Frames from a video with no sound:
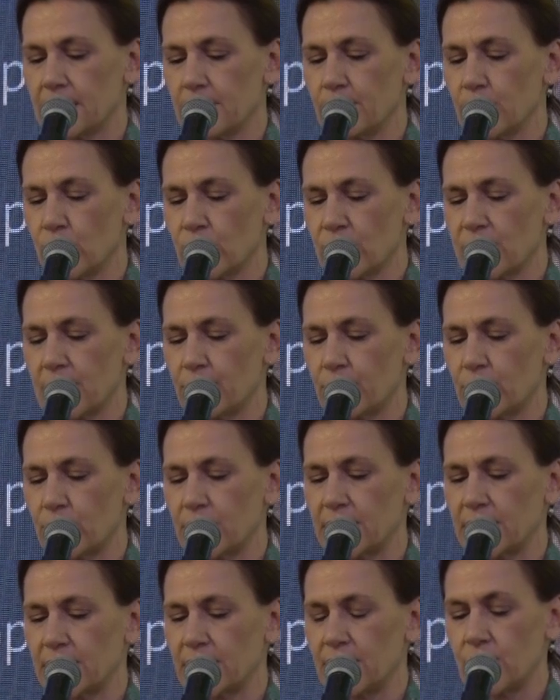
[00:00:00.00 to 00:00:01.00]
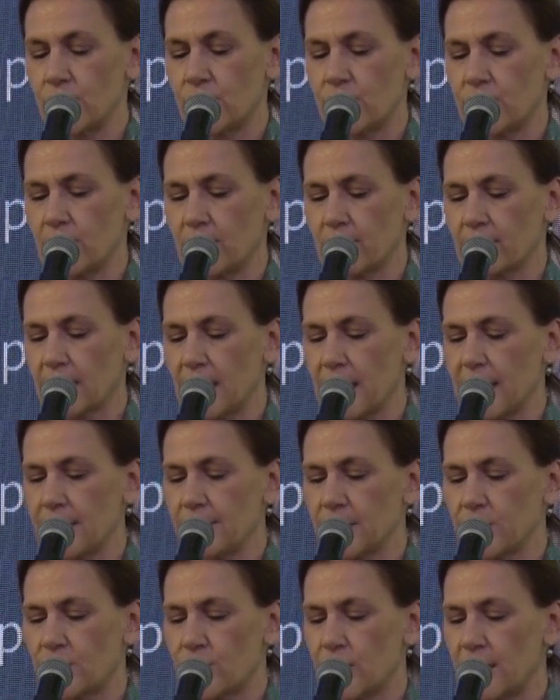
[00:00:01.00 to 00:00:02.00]
the most important issue of
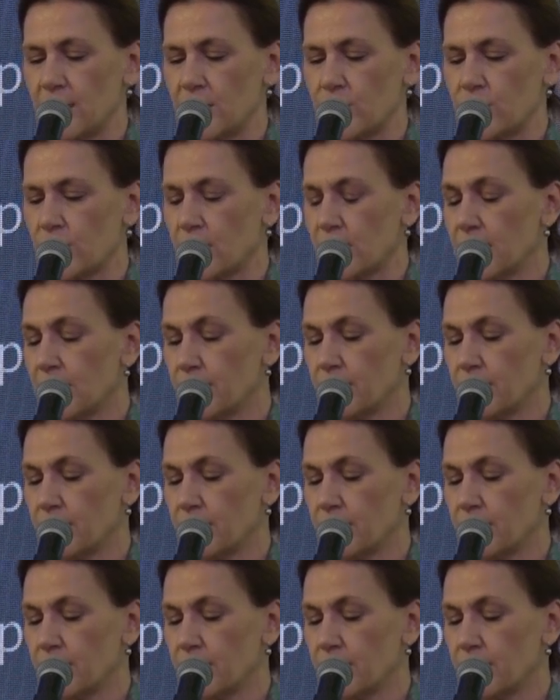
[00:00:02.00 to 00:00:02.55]
climate change